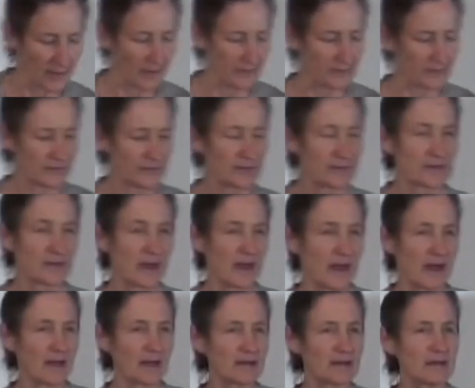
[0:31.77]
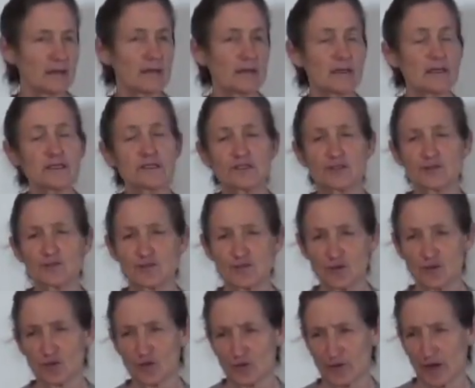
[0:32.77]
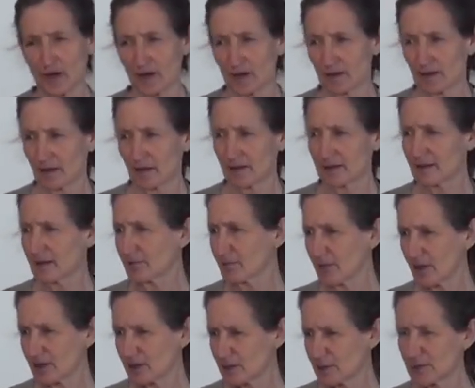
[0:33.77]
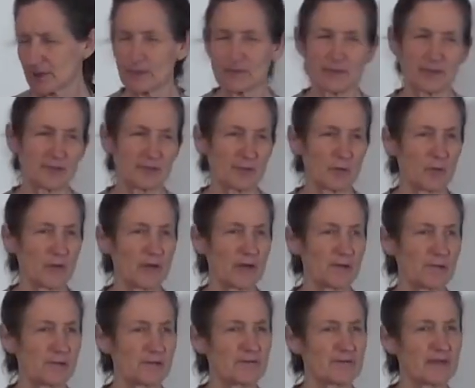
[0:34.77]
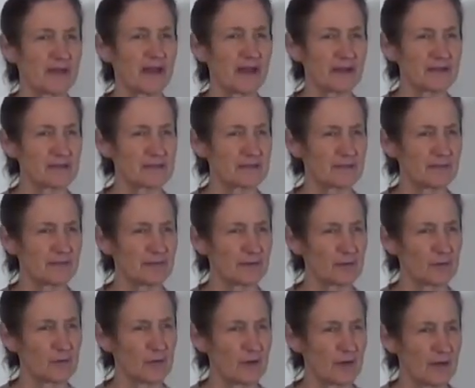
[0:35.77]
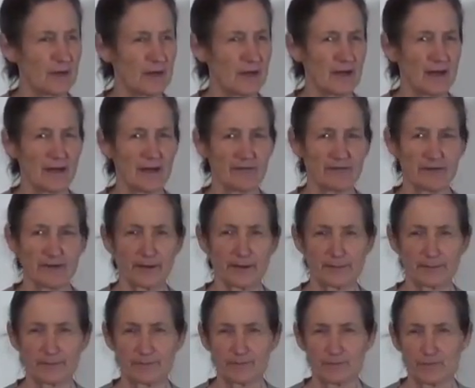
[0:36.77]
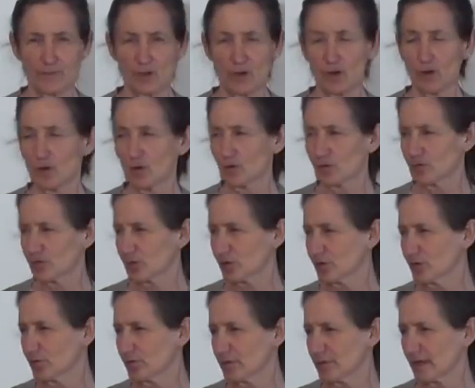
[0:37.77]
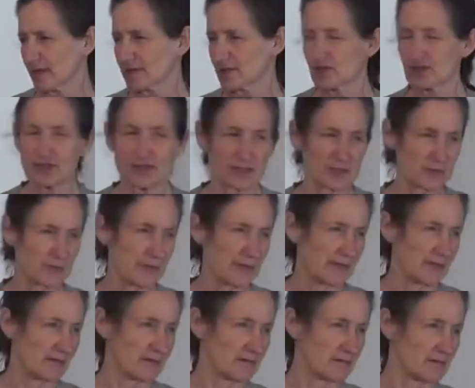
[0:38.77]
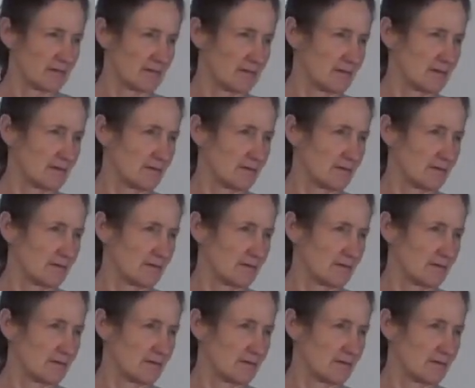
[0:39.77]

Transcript: And the onion is a drawer. I think most people are aware of that. If you have a room that's just been